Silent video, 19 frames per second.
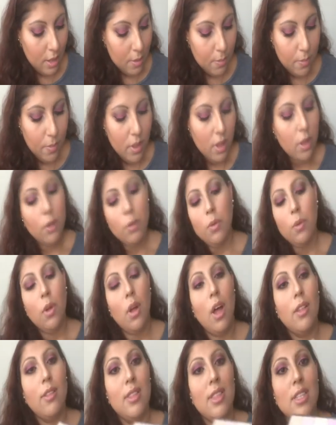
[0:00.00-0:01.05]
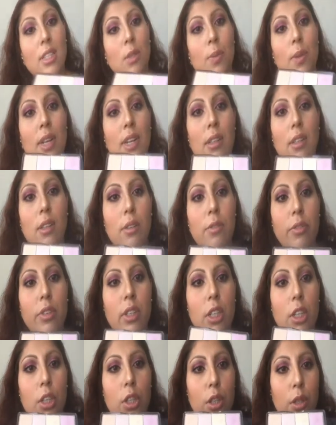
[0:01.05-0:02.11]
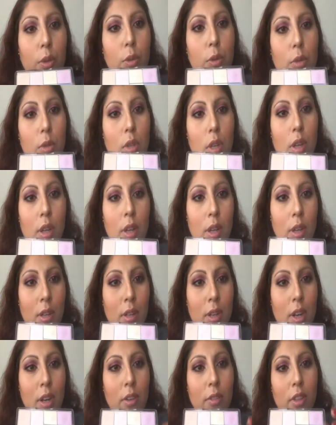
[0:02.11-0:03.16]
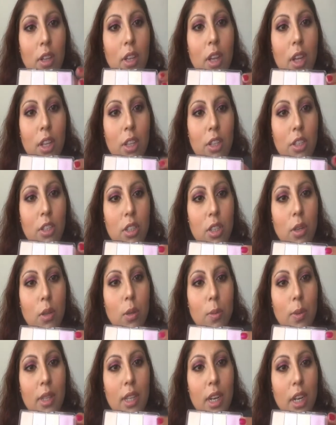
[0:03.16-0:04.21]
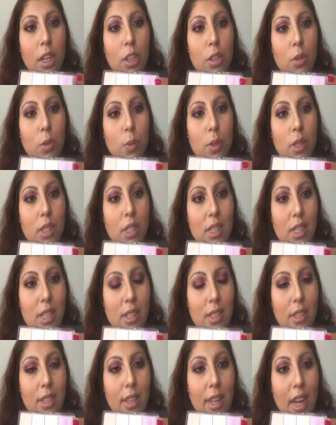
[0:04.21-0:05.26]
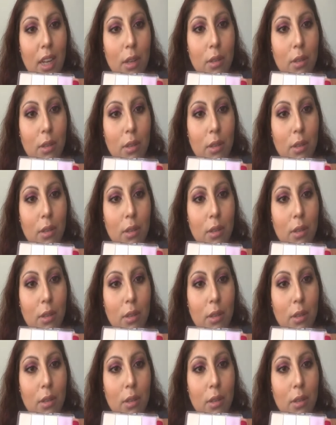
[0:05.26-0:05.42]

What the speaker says: On this one I didn't really use none of the colors. The only one that I used was this